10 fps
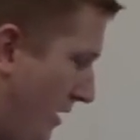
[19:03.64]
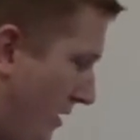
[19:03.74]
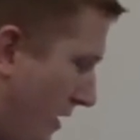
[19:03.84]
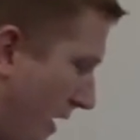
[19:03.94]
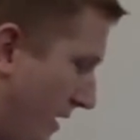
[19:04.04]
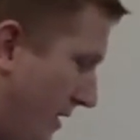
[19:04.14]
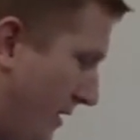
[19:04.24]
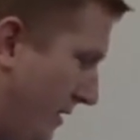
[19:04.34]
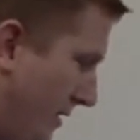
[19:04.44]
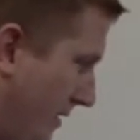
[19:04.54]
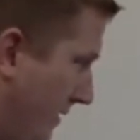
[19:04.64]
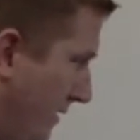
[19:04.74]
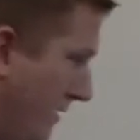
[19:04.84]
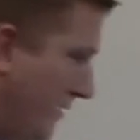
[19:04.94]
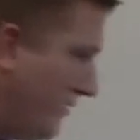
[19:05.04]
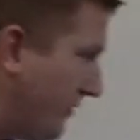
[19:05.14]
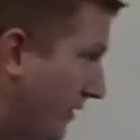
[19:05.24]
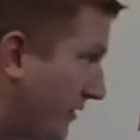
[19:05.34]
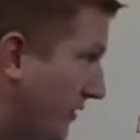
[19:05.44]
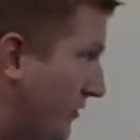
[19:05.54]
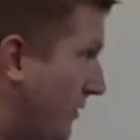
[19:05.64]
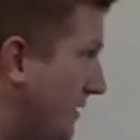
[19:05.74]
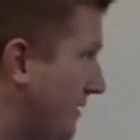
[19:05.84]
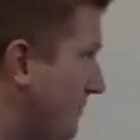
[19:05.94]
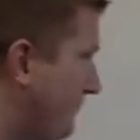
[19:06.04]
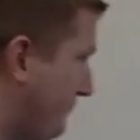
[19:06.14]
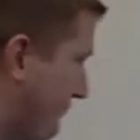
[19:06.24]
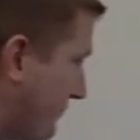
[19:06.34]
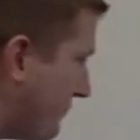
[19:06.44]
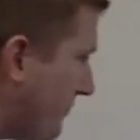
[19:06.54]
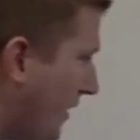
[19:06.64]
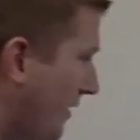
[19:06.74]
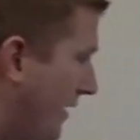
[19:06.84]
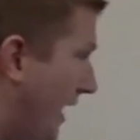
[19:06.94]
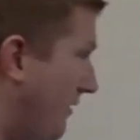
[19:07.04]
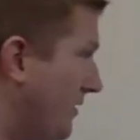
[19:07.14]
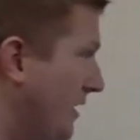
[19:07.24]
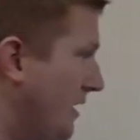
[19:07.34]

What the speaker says: Okay, so let's get to it. Now,